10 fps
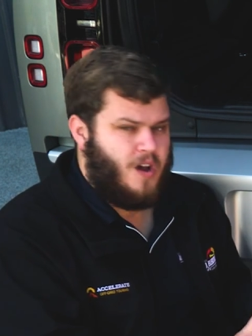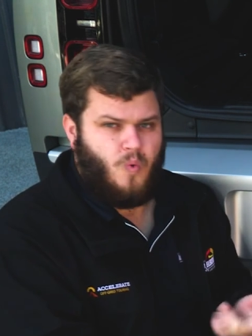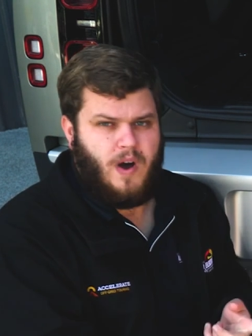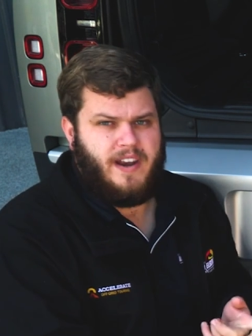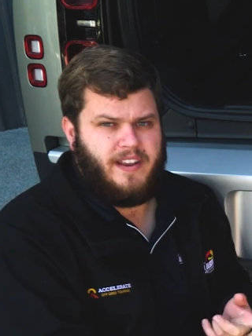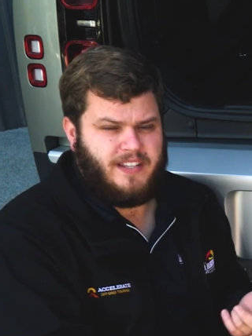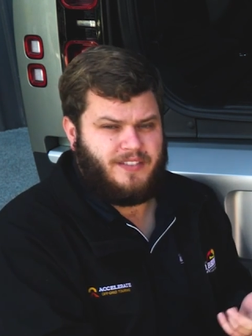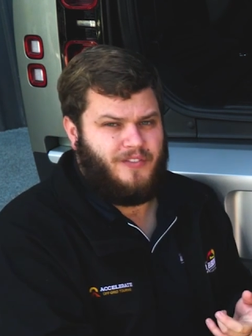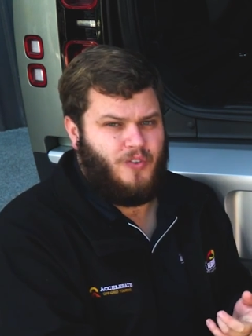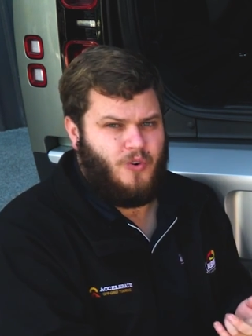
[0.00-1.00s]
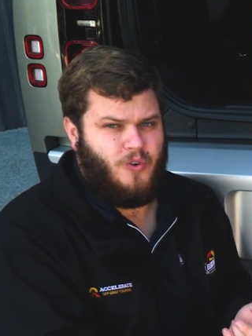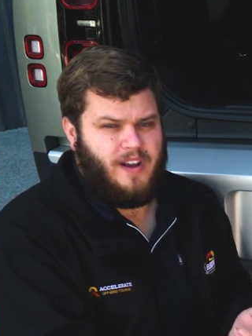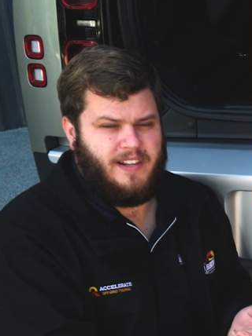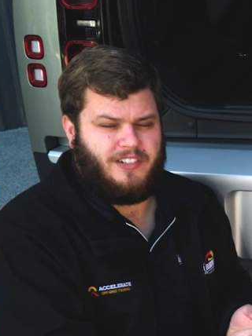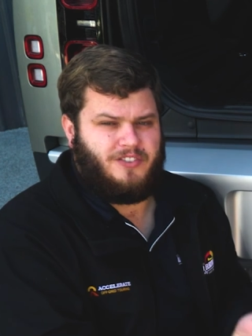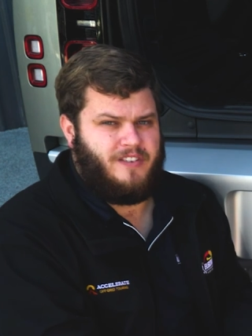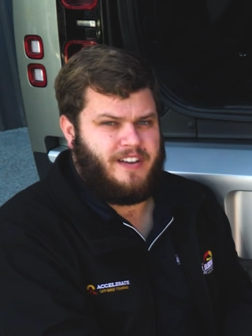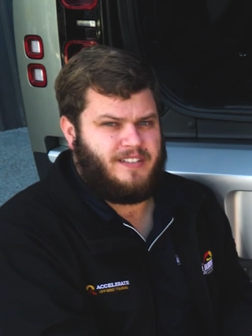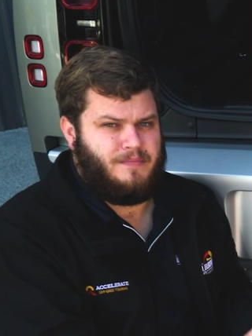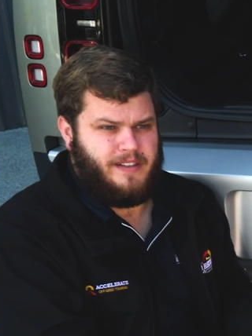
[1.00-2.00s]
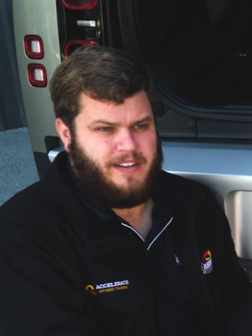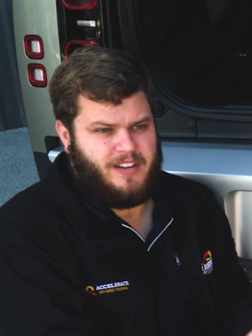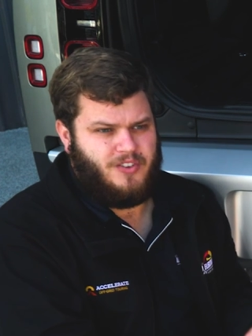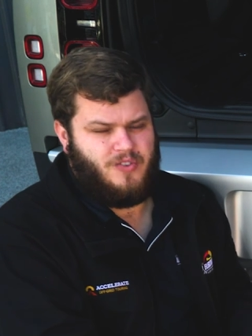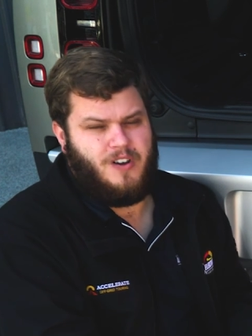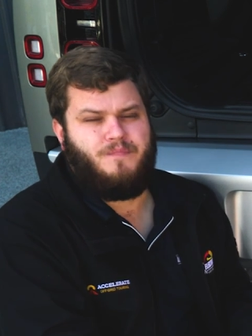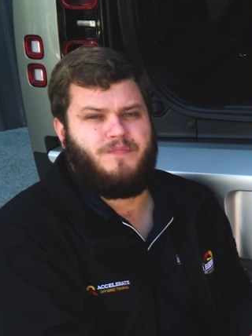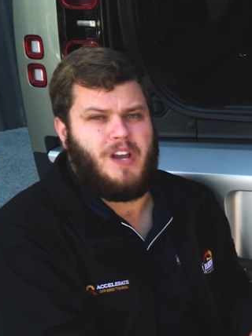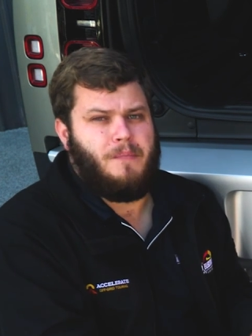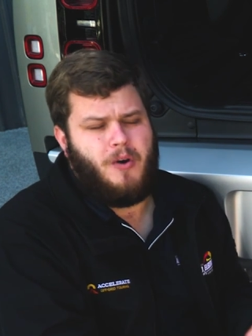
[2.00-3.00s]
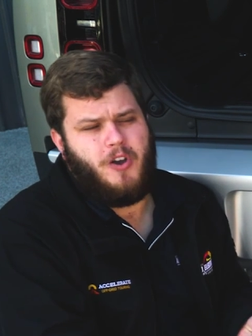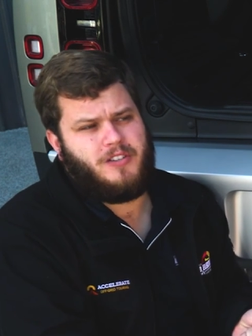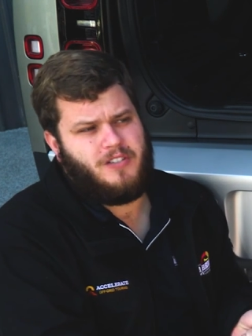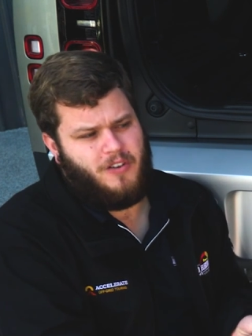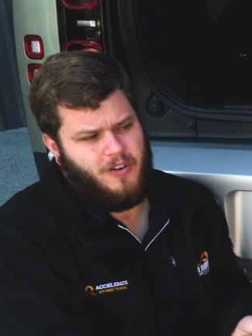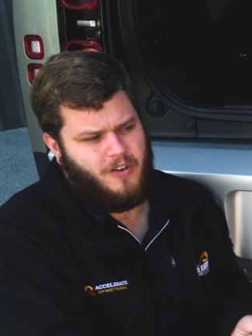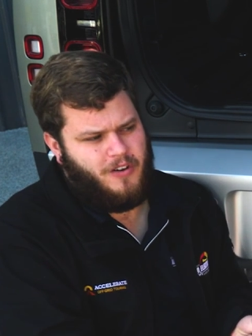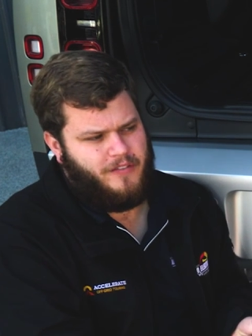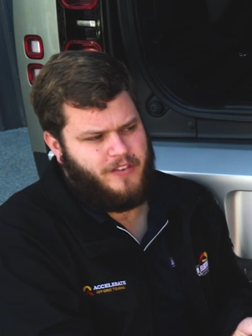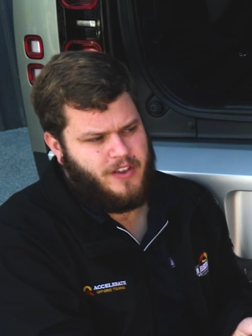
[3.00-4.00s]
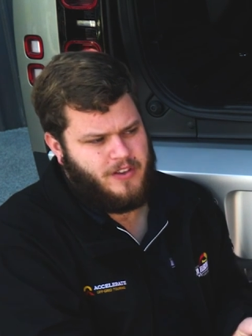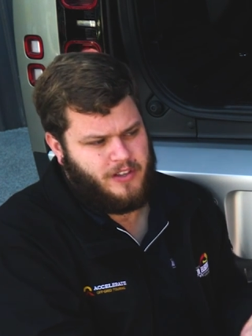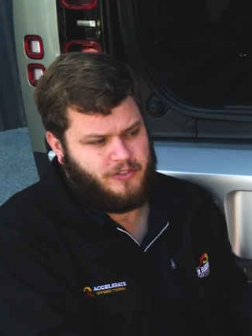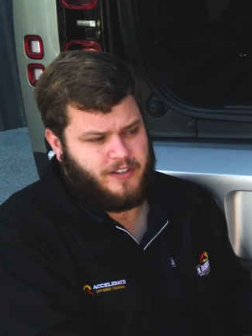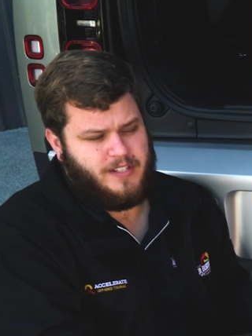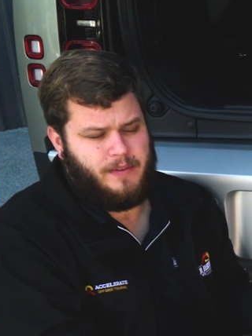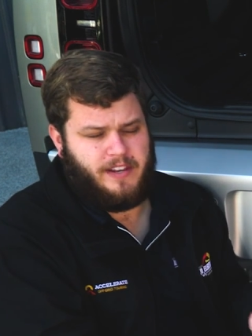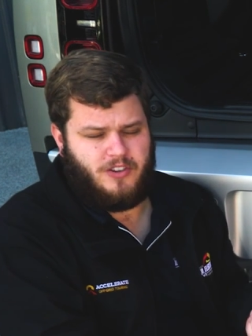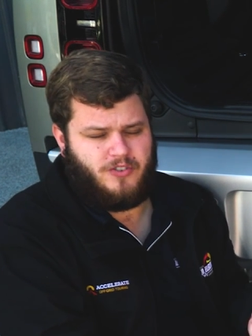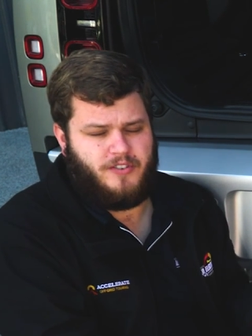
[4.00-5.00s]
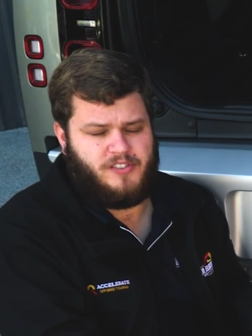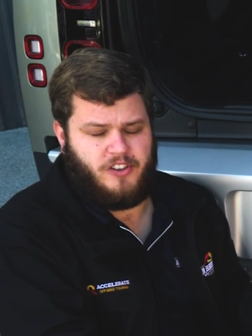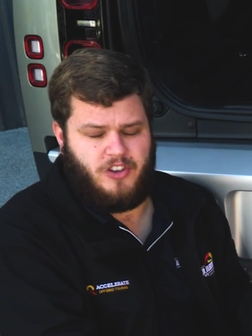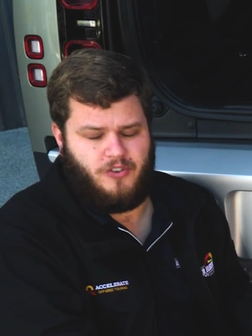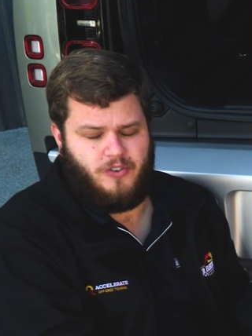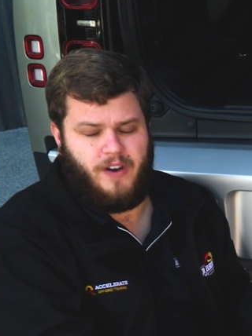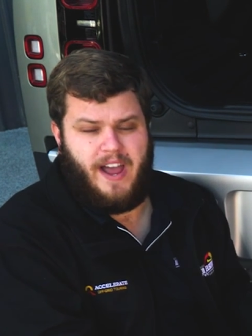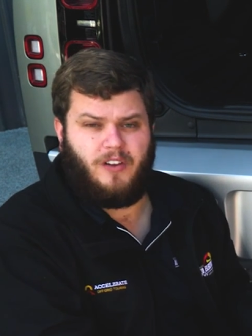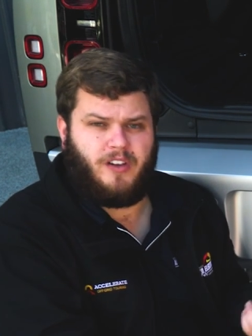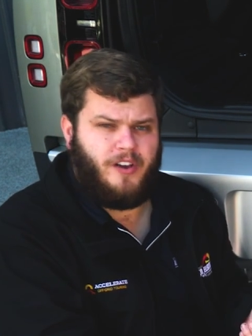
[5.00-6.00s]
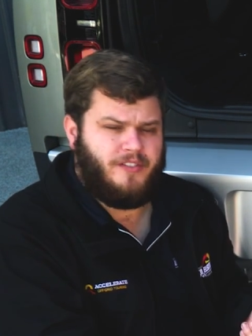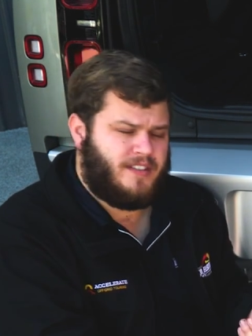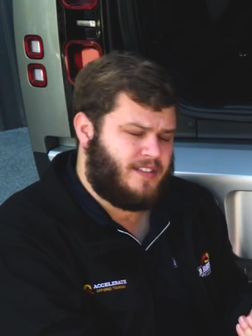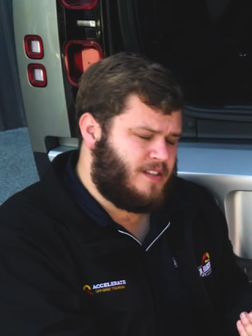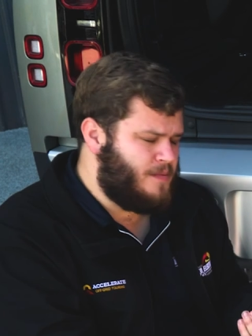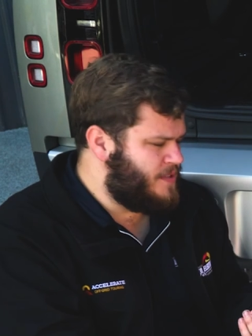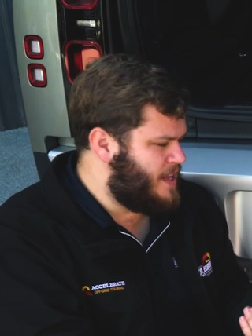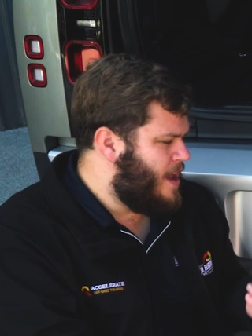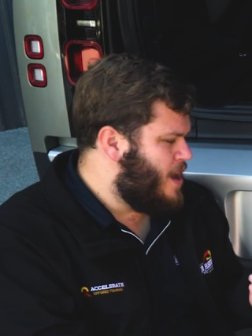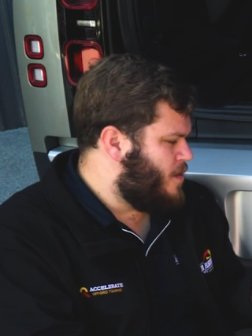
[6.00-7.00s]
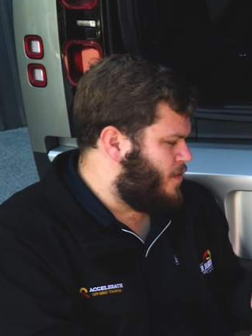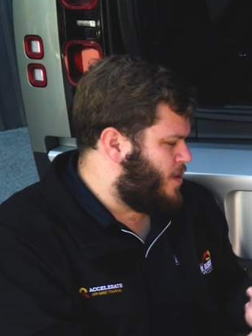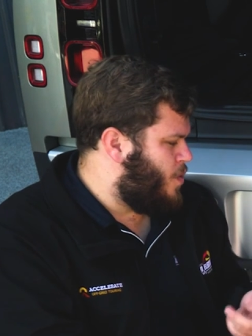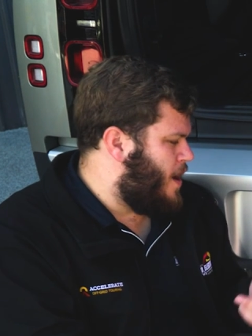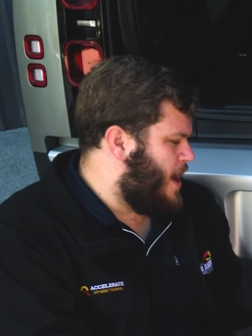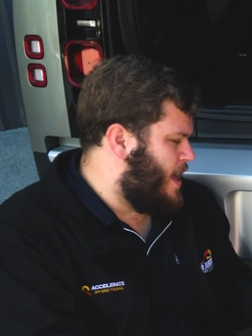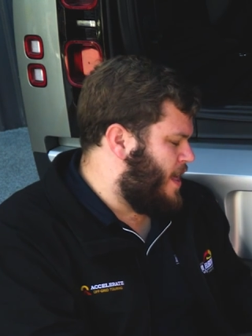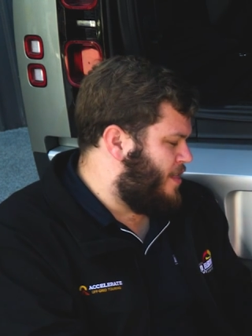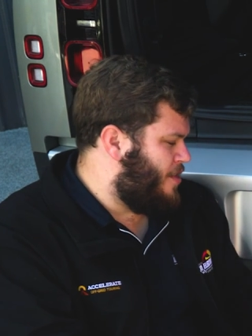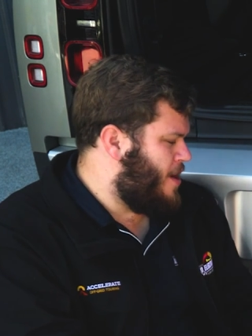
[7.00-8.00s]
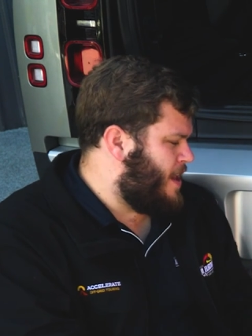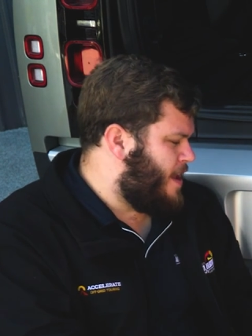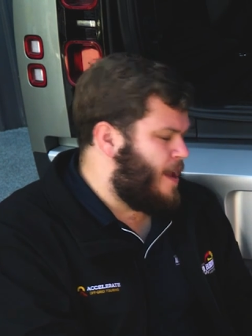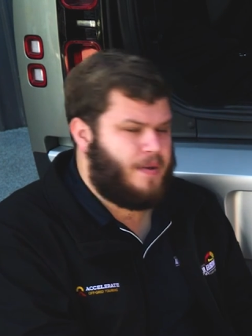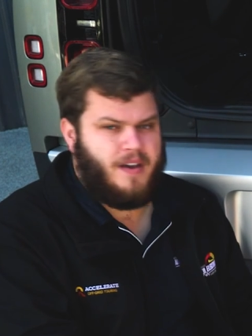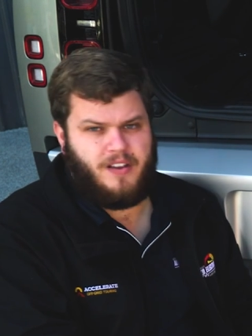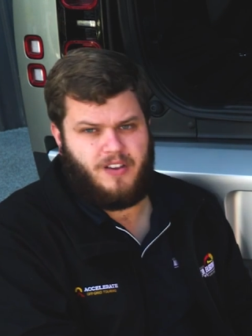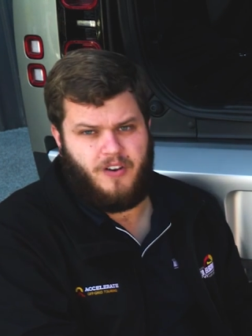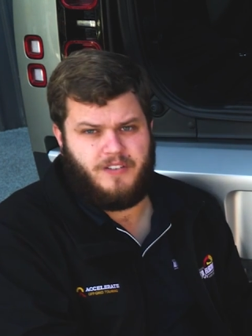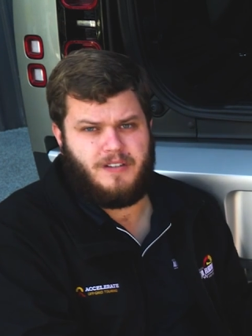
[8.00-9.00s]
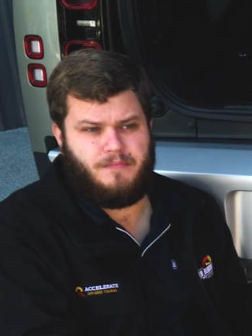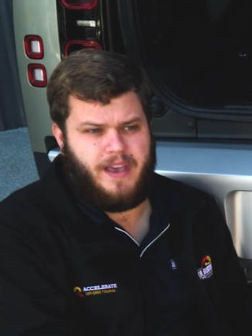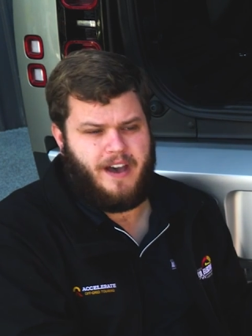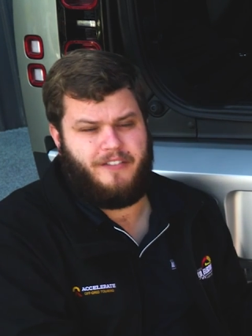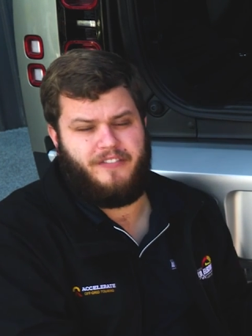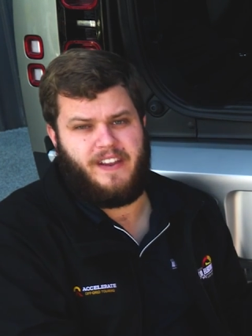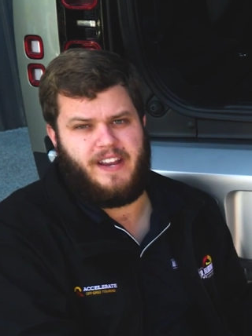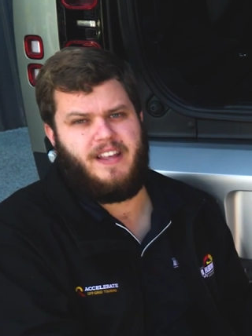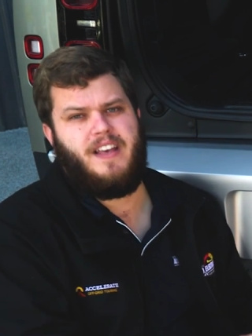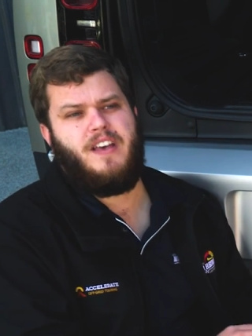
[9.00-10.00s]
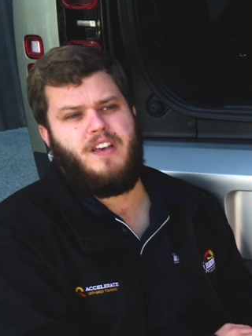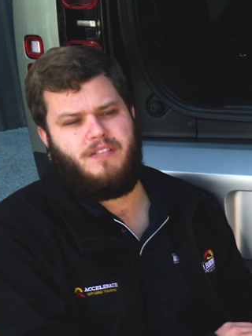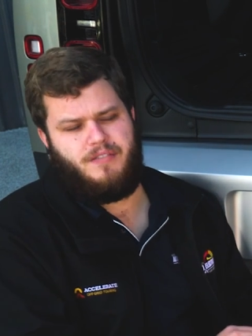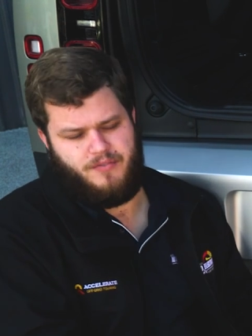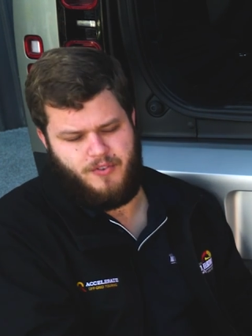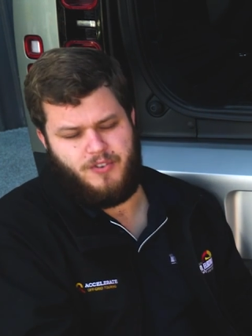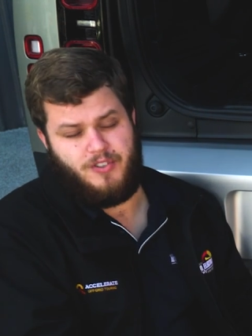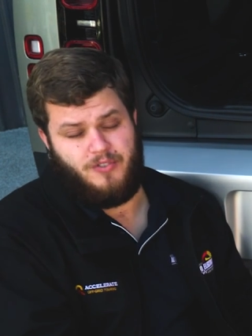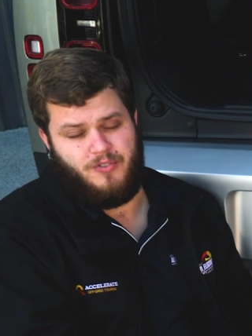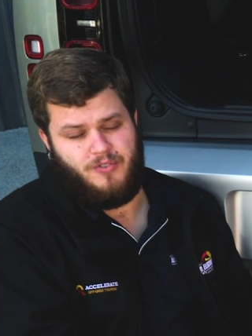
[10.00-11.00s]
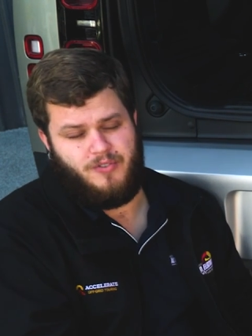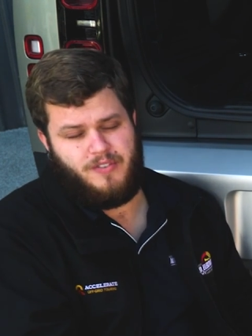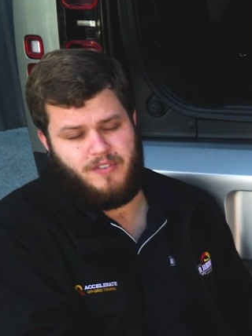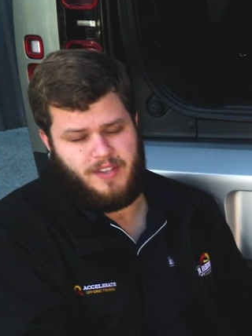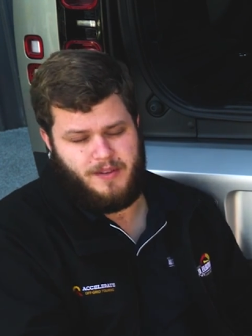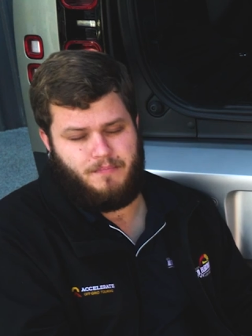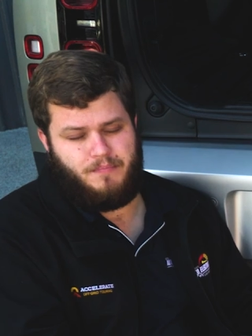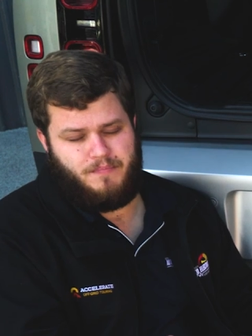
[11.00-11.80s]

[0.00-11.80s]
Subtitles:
One is for electronic stability control. So most of the electronic stability controls, like your Alco systems, require a 30 amp constant power feed through to the